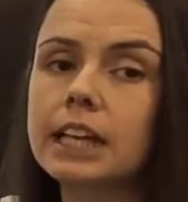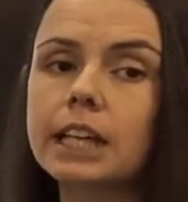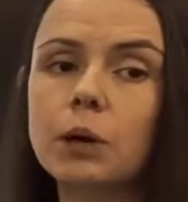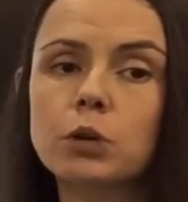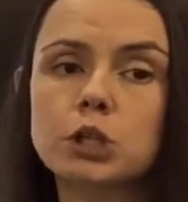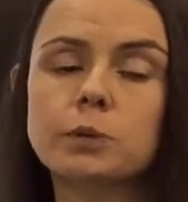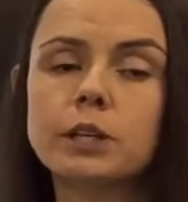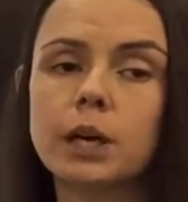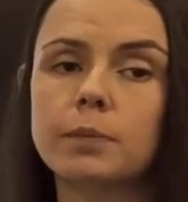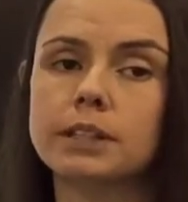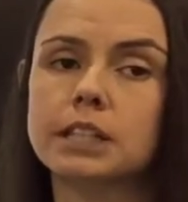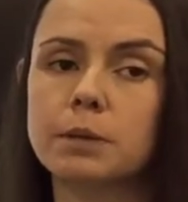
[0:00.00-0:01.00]
Now what do we know
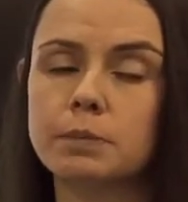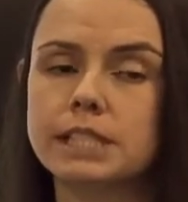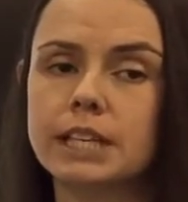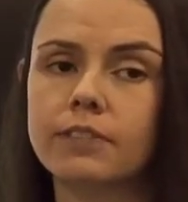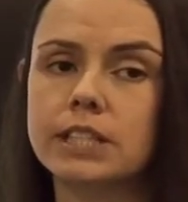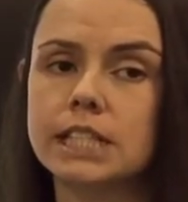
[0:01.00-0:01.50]
about the number 17?